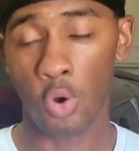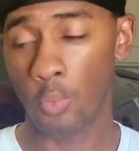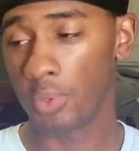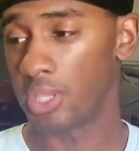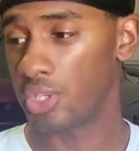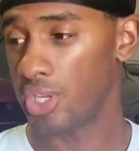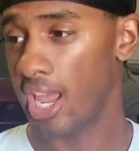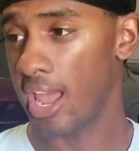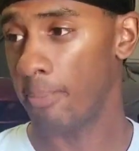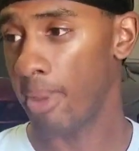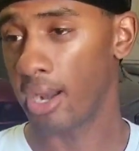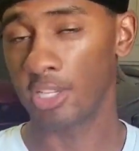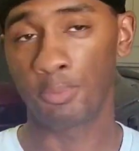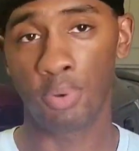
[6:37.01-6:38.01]
with the Scat
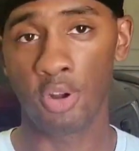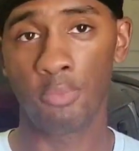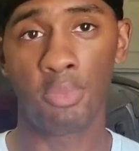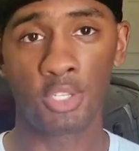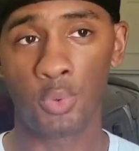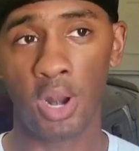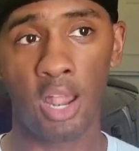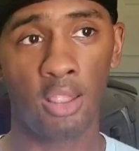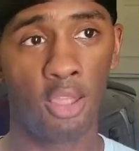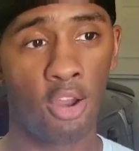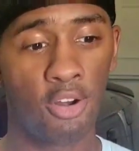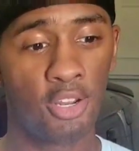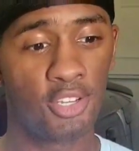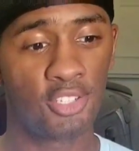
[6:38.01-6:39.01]
Pack. It's pretty much what I
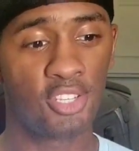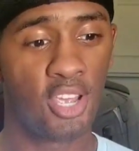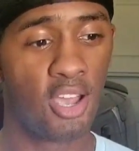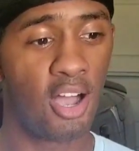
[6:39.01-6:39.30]
learned is